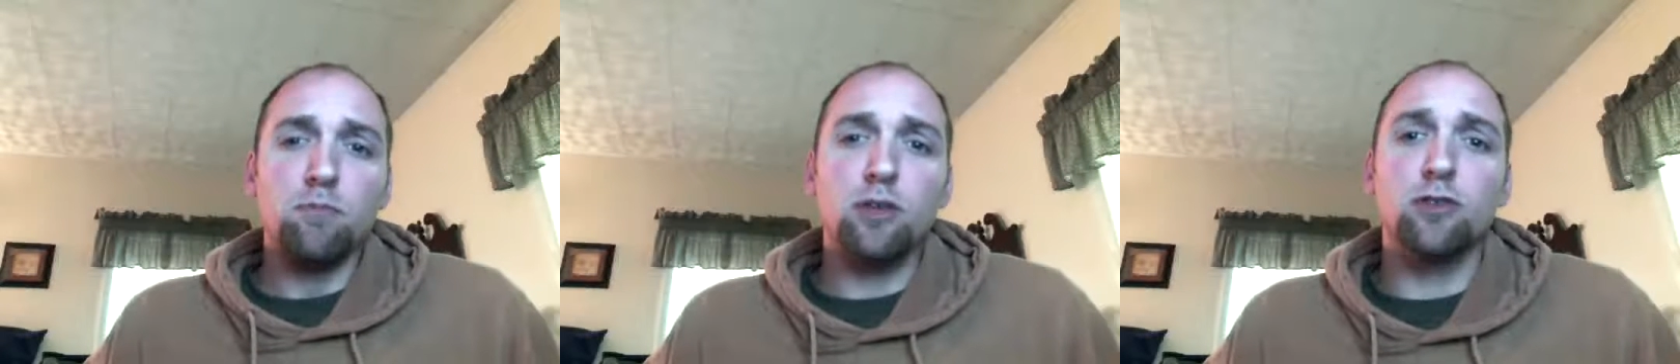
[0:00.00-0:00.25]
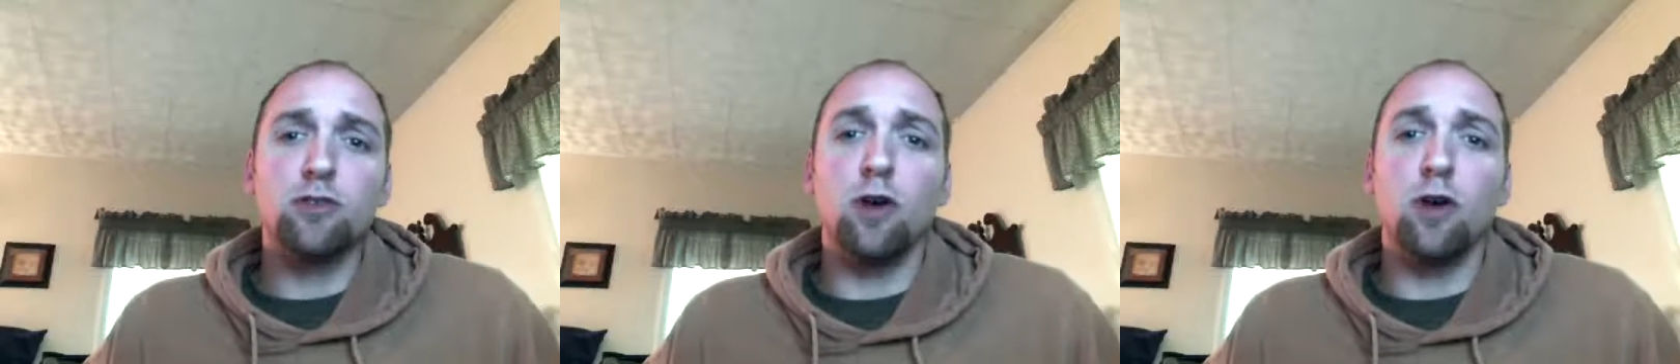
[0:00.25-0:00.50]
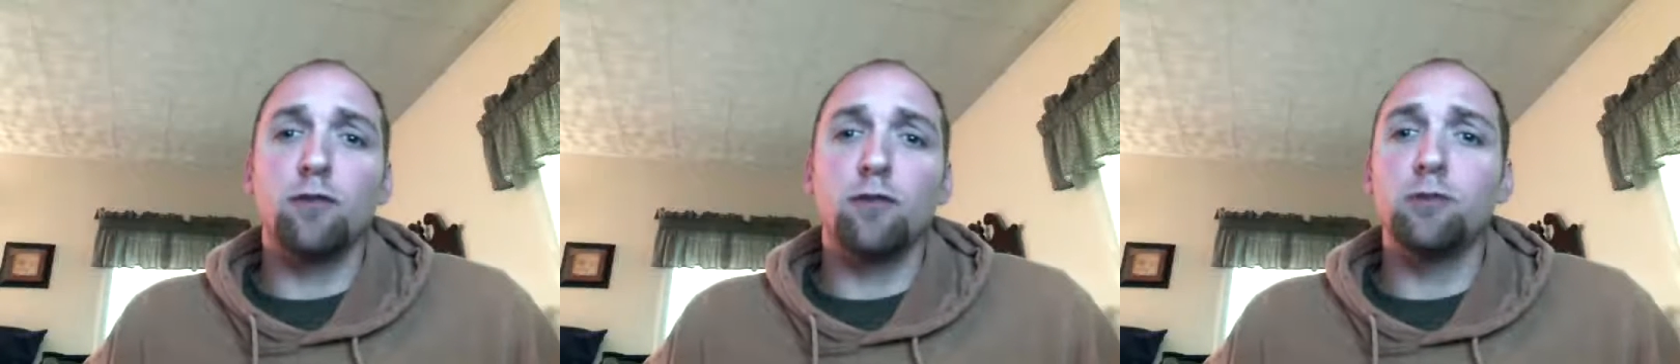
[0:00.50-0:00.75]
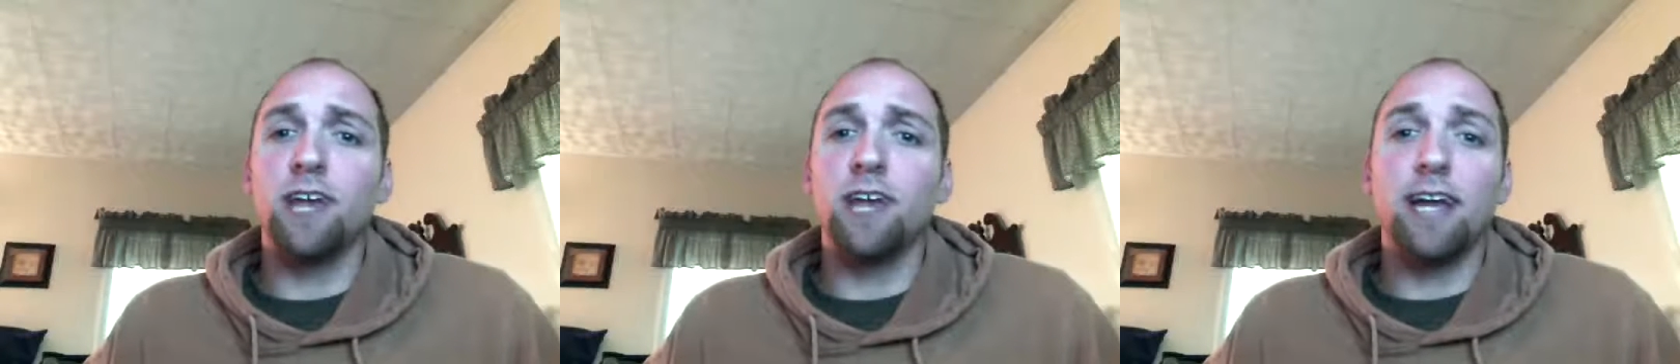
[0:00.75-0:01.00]
So if
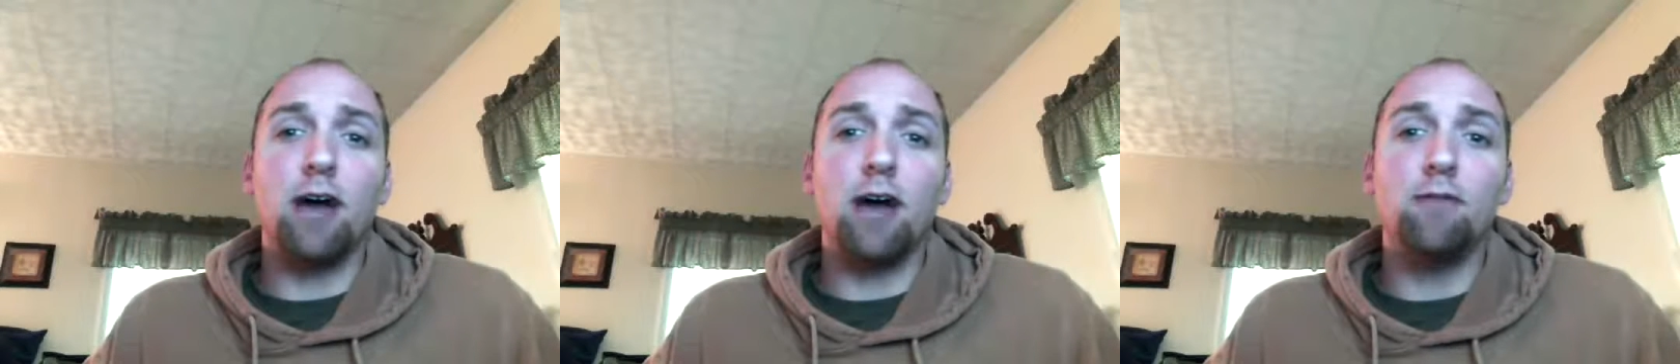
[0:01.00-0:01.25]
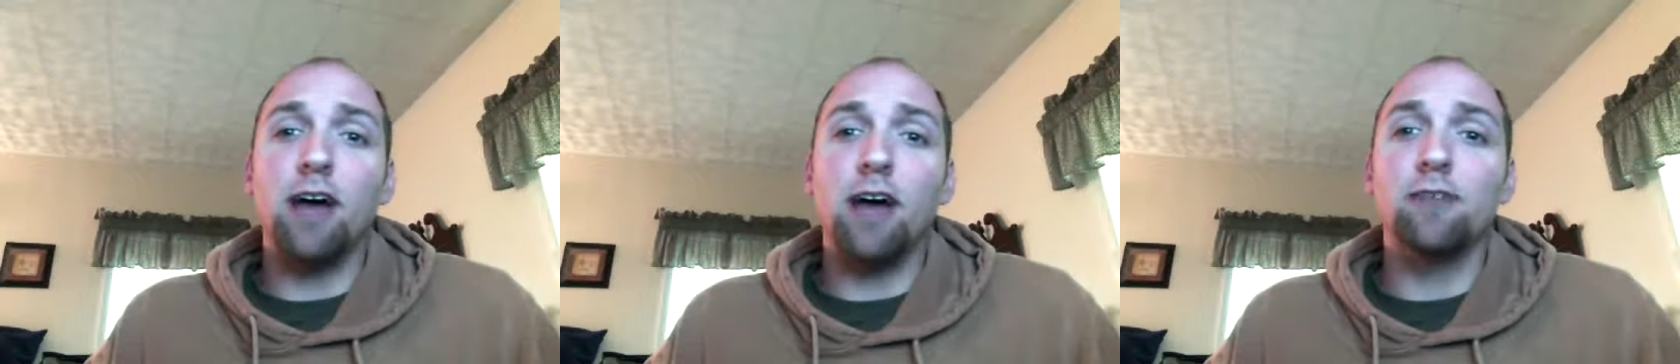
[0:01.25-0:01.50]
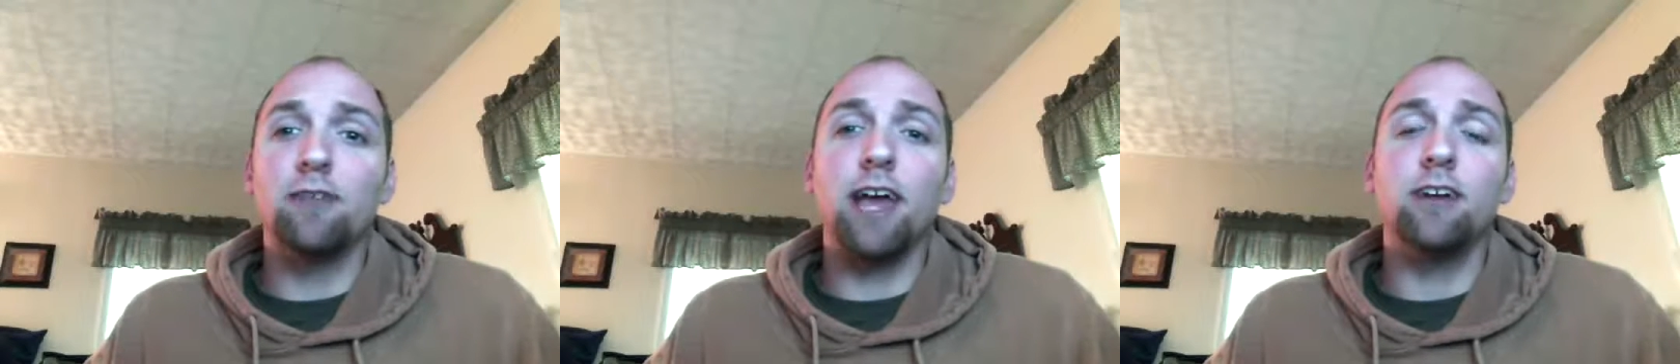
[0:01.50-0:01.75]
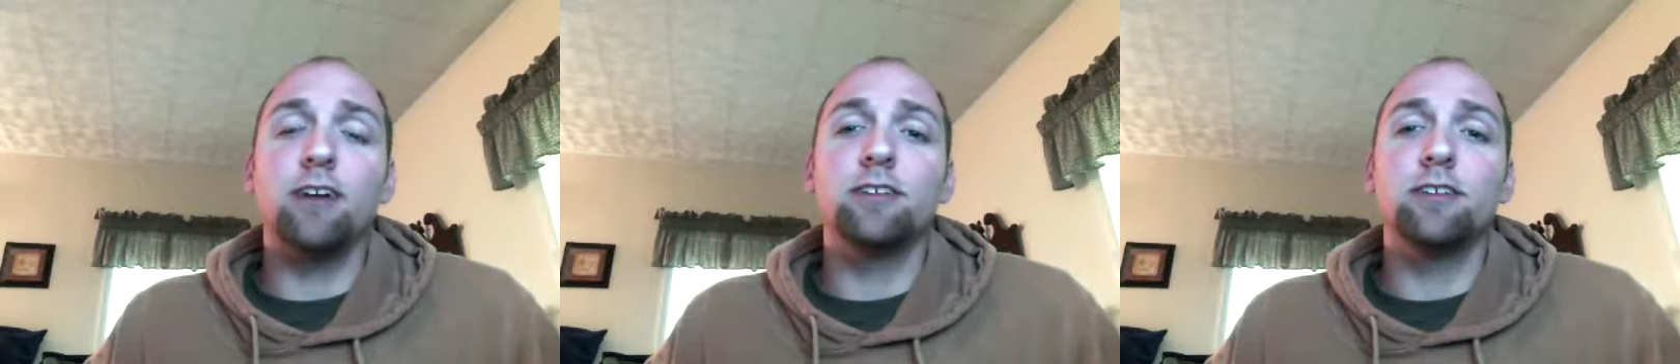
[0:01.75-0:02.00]
you take out 5
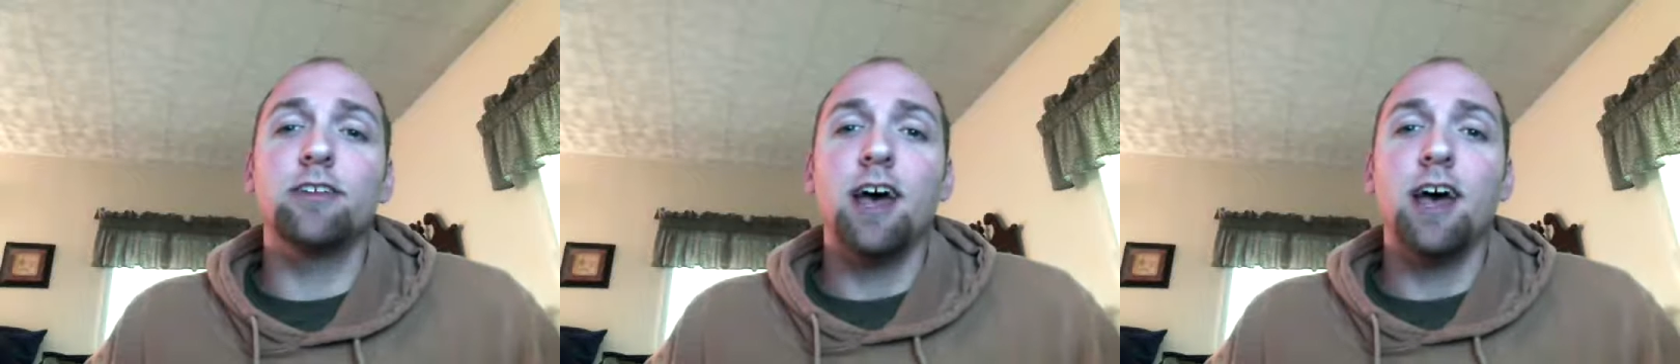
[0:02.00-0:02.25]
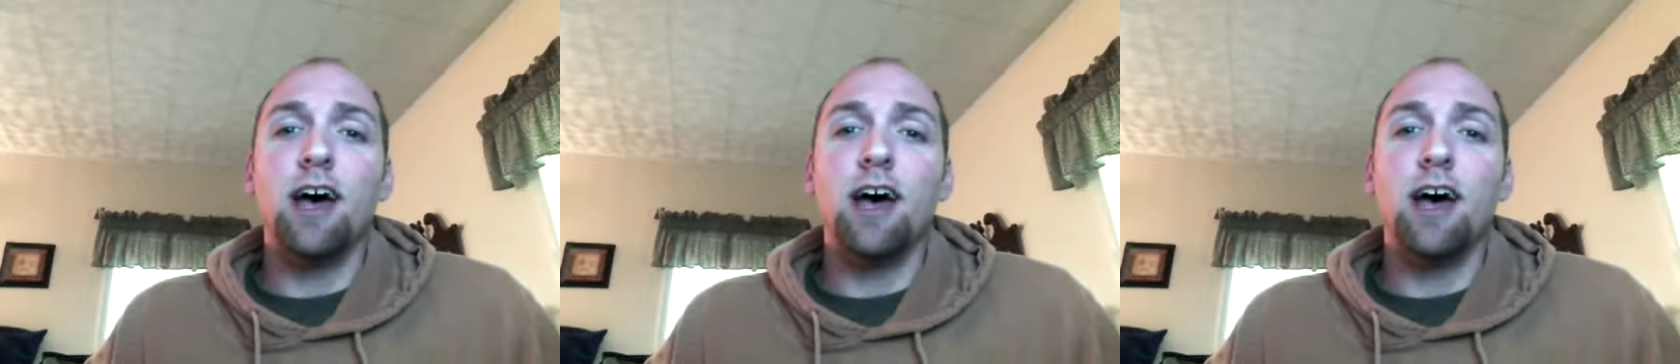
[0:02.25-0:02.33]
gallons,